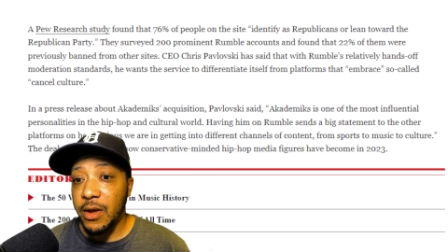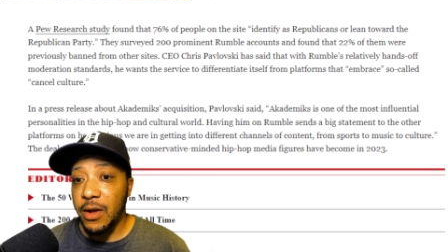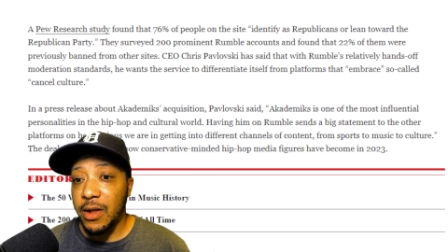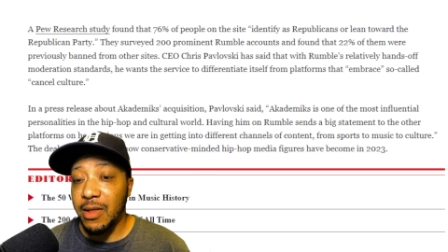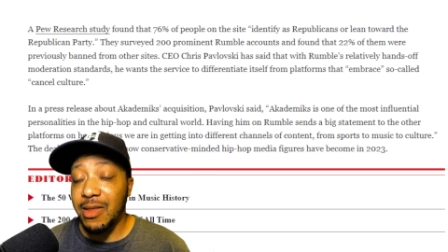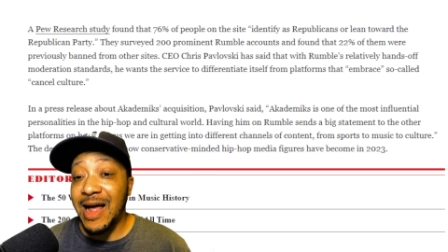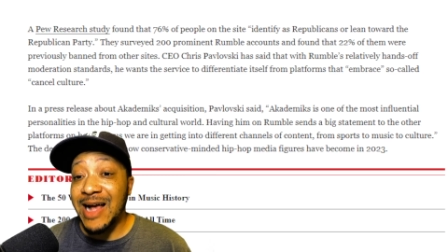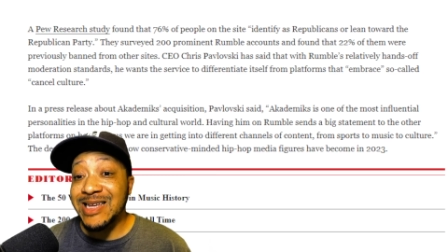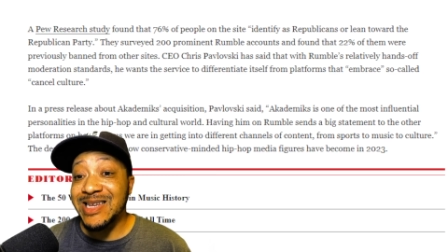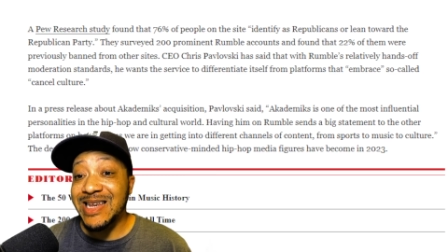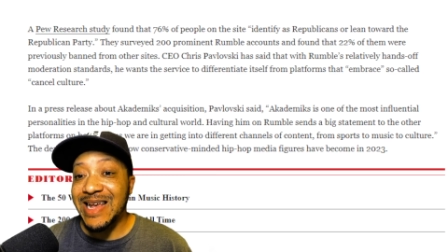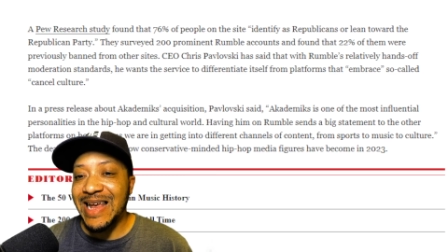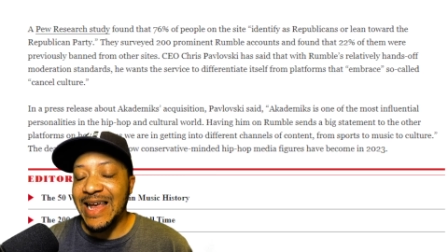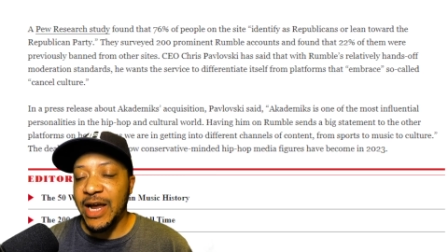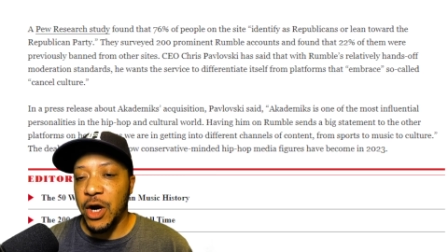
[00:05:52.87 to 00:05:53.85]
less
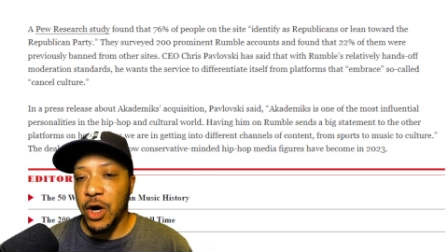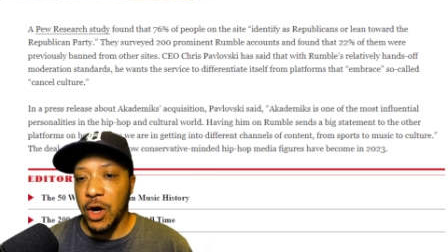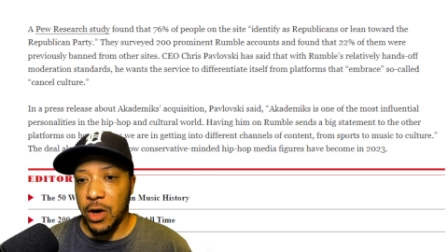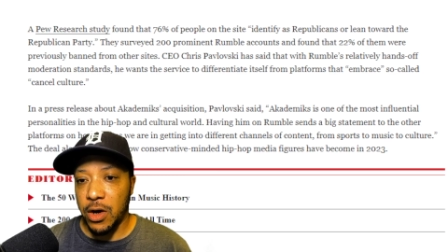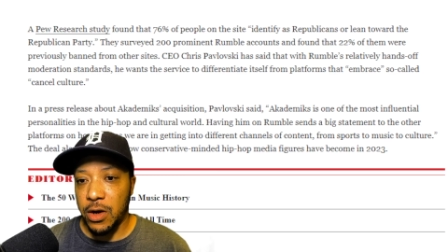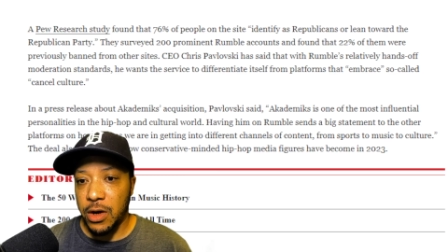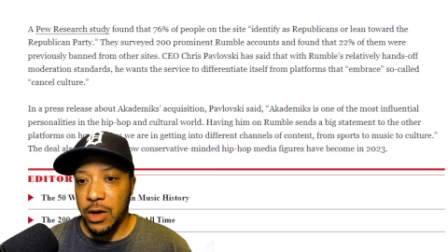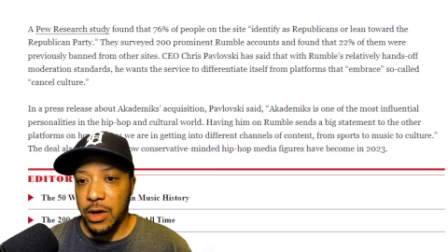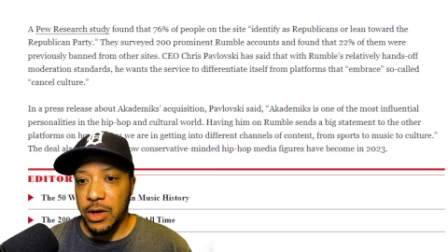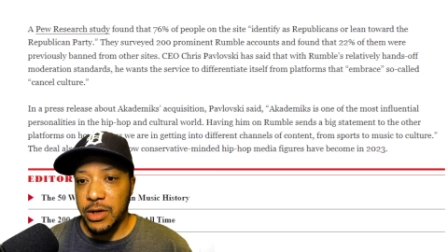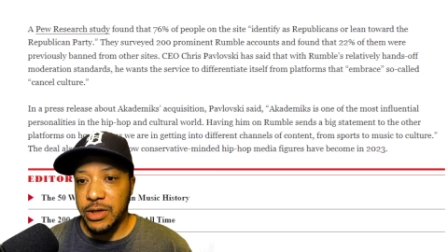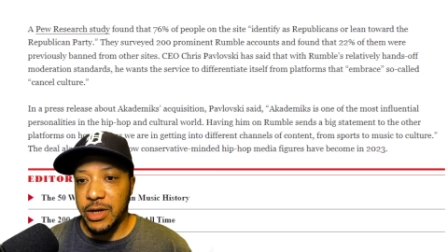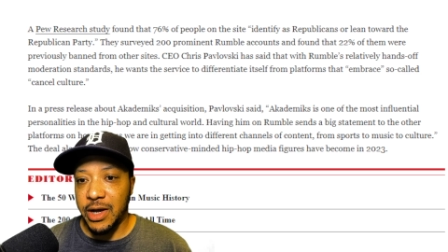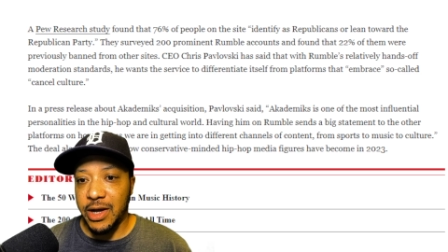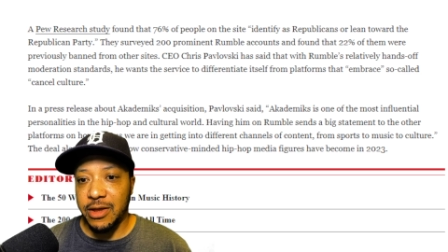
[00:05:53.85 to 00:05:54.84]
eager
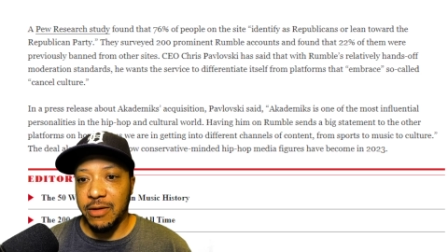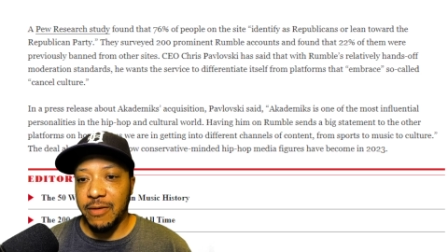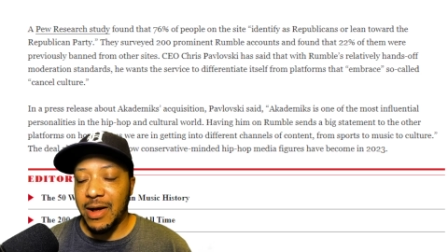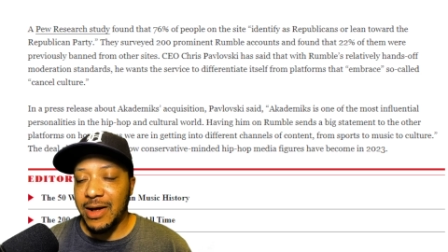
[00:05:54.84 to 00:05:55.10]
to get the.